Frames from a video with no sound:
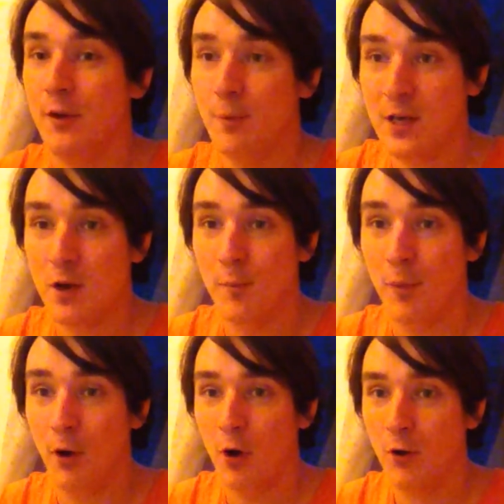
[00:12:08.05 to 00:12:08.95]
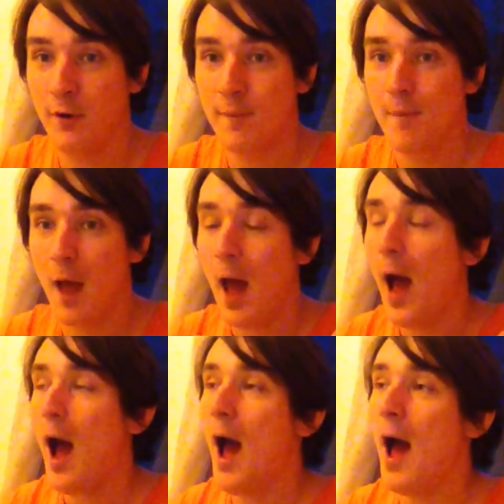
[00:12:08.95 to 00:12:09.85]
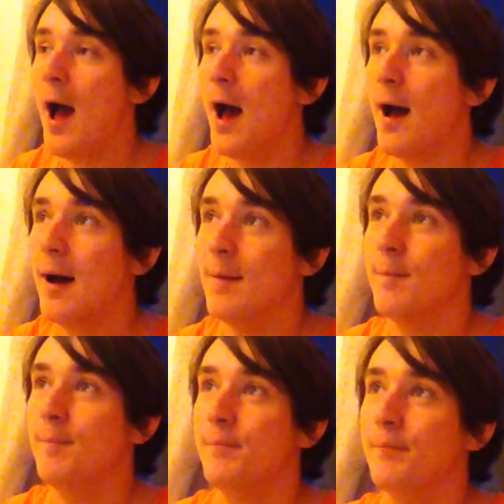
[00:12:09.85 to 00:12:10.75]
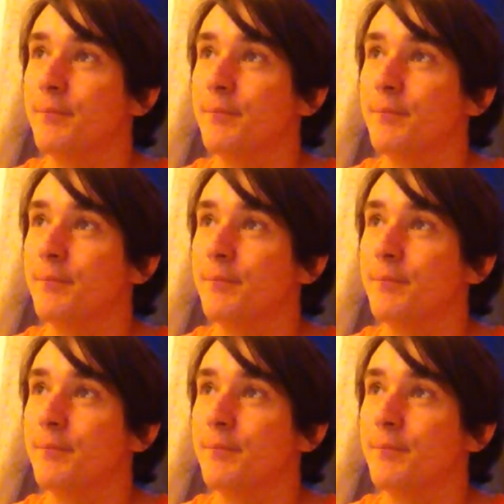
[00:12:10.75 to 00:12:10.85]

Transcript: it when you're bored. And